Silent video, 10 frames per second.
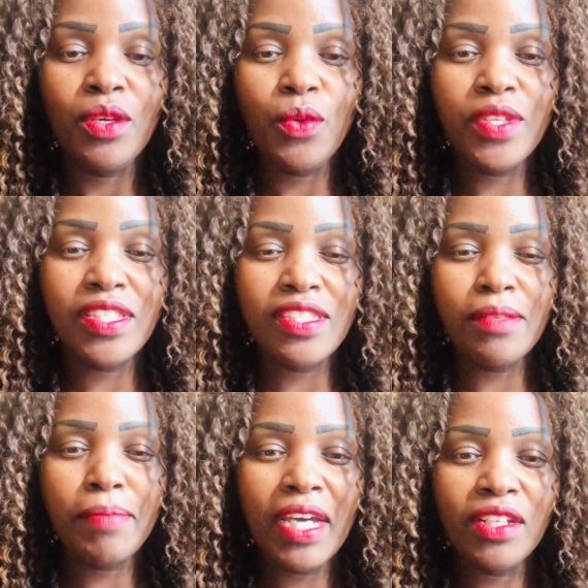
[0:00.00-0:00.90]
which is a
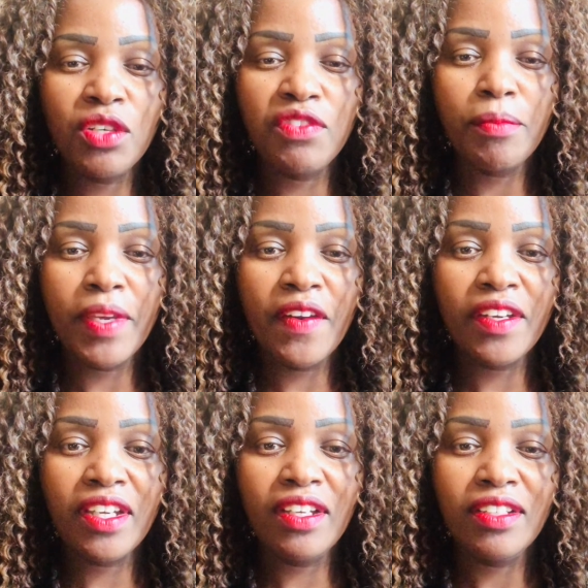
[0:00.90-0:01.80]
Bank of America.